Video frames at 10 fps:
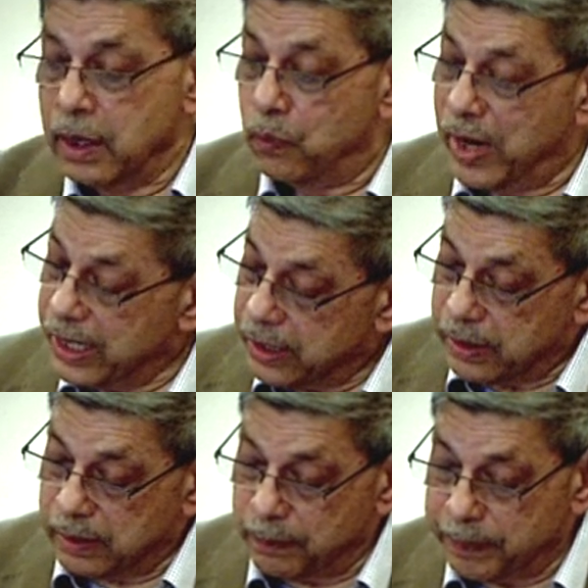While
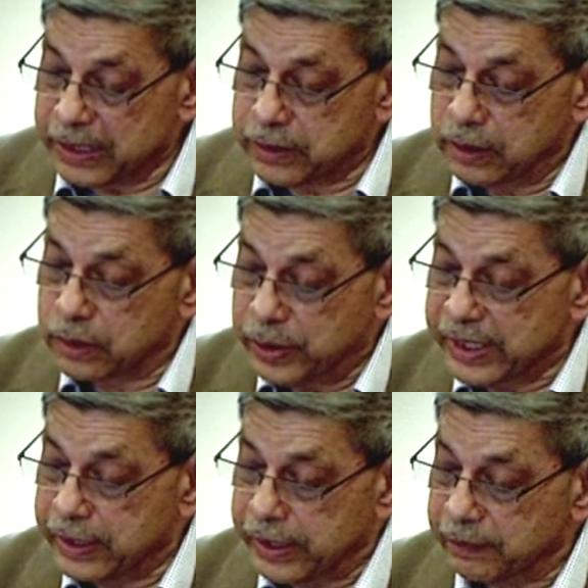Pickthall
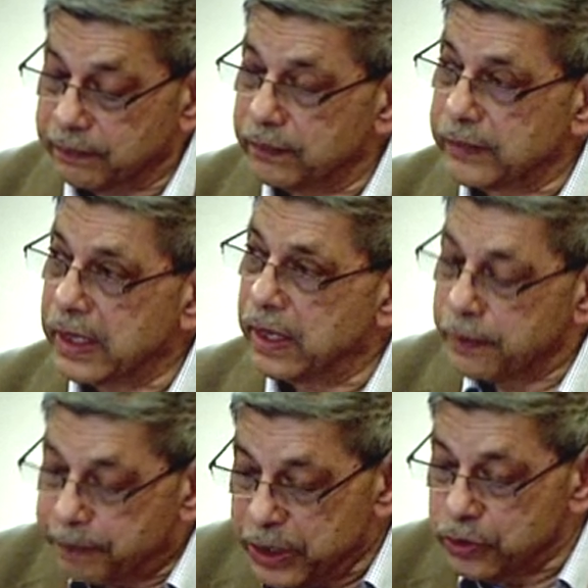quickly
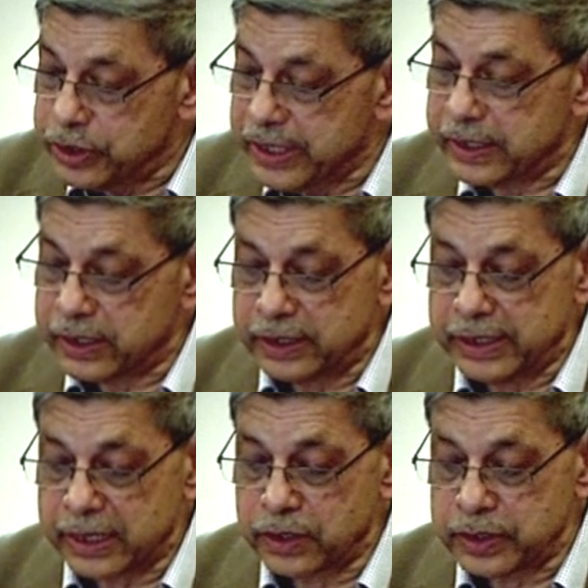repudiated
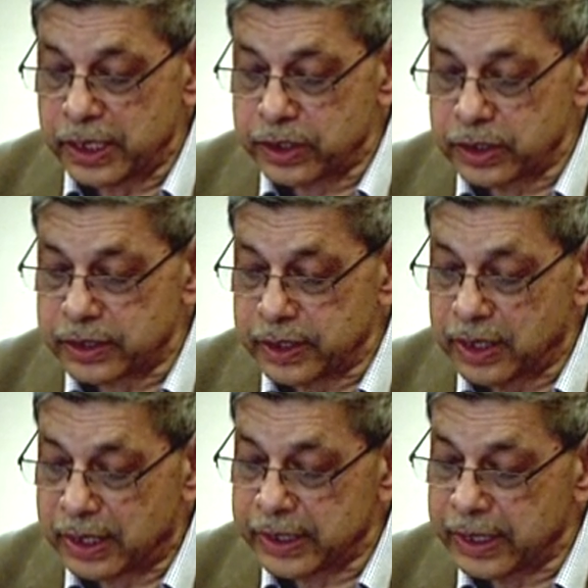the accusations
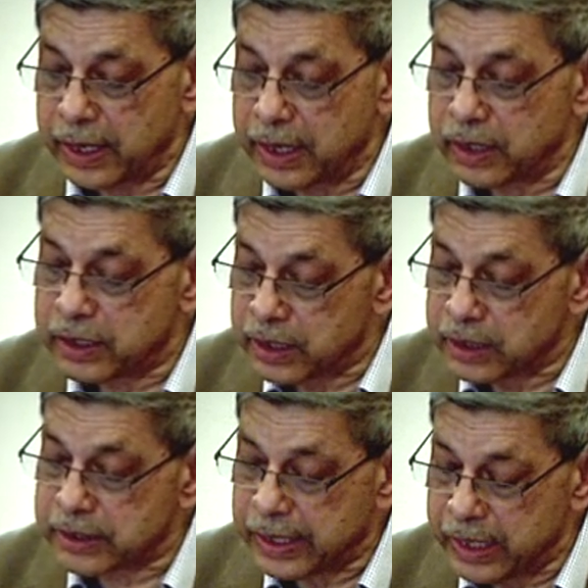regarding
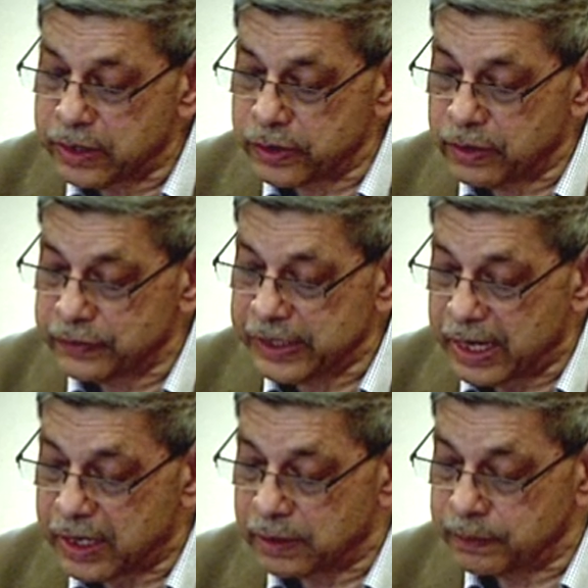Turks' hatred of the
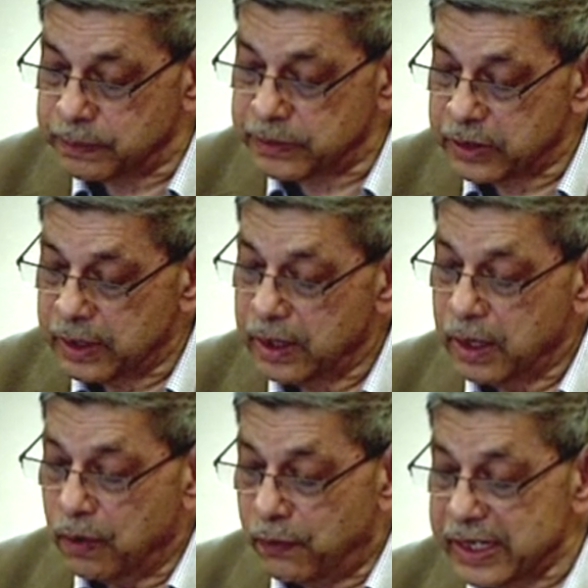Arabs,
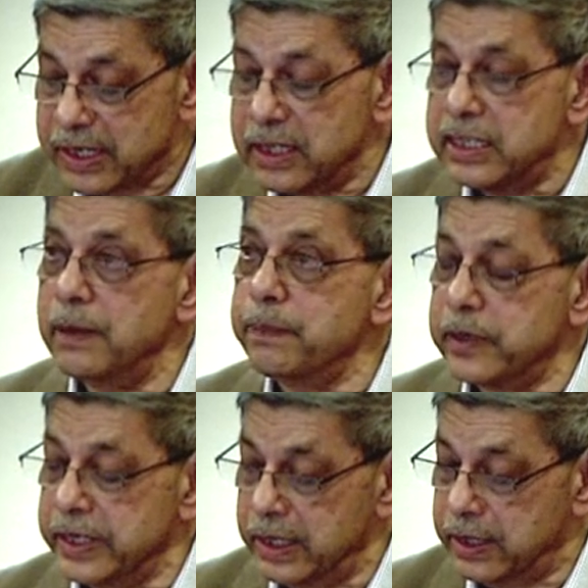one
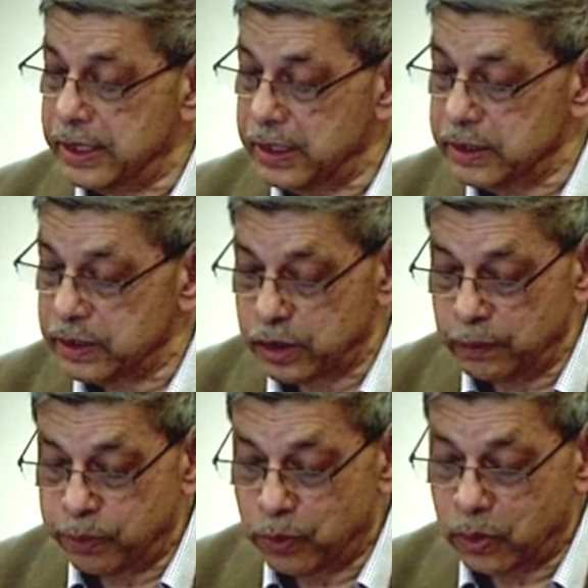contemporary intelligence
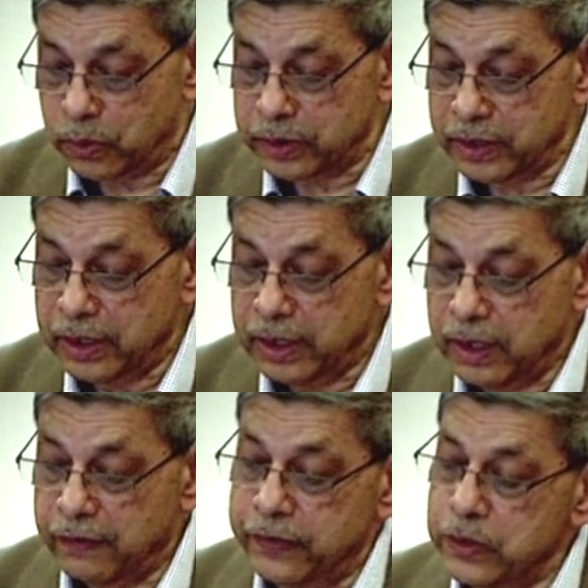report
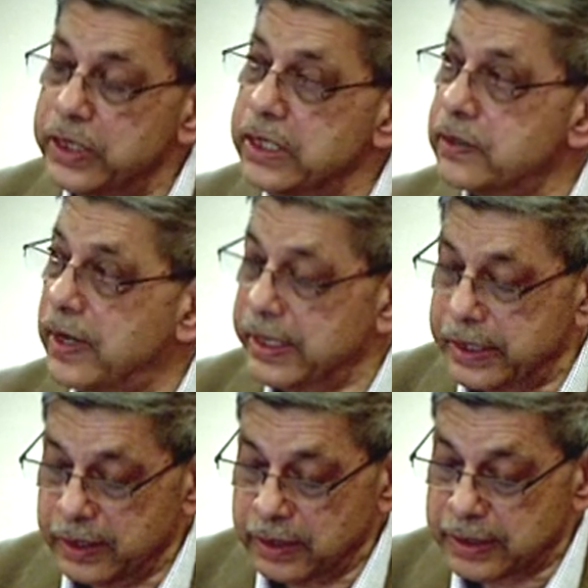viewed his
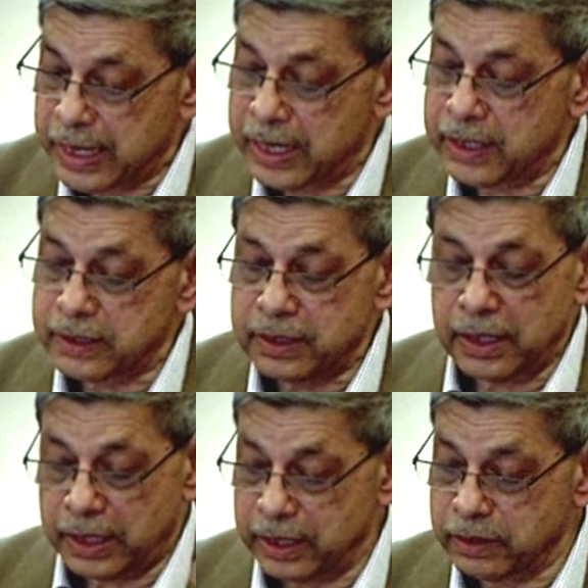writings as,
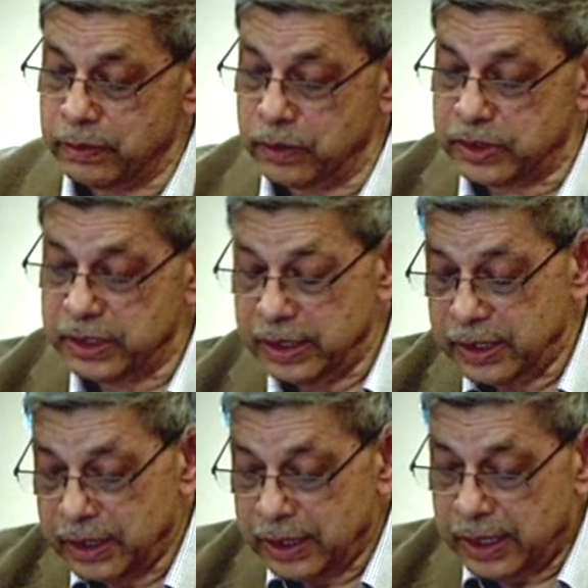and I quote,
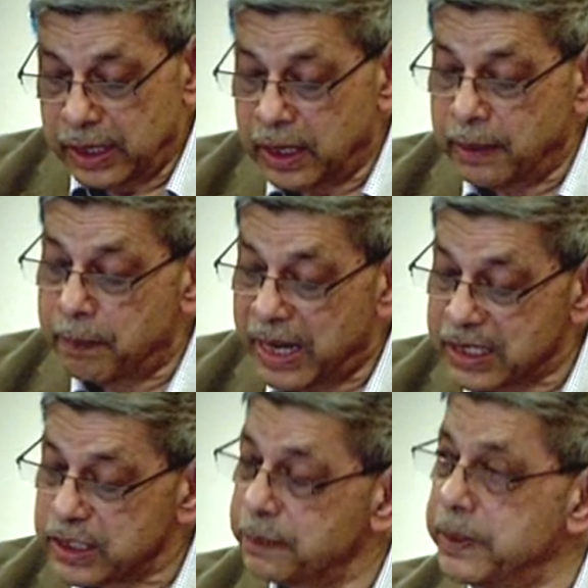a
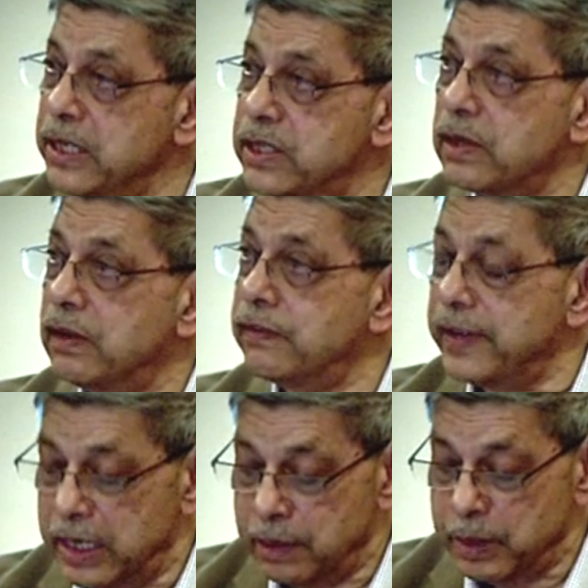masterpiece of
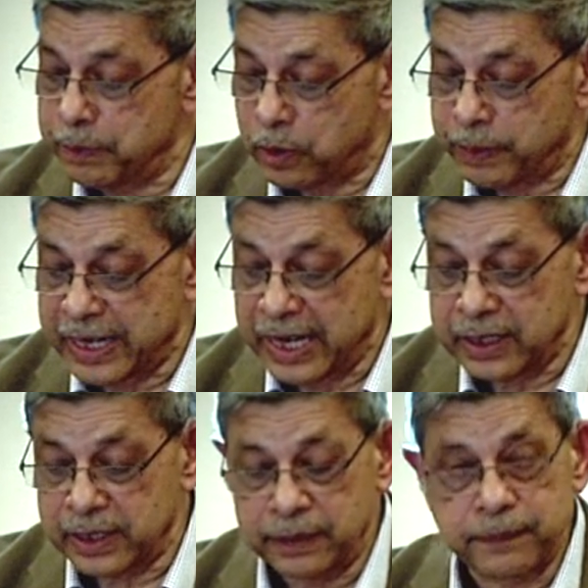enemy
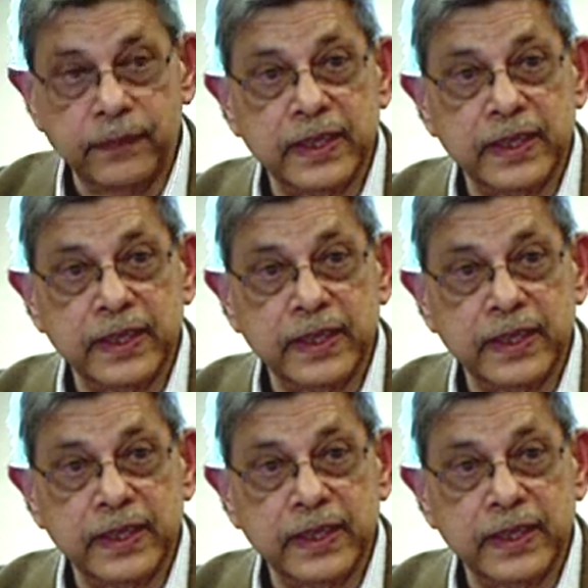propaganda.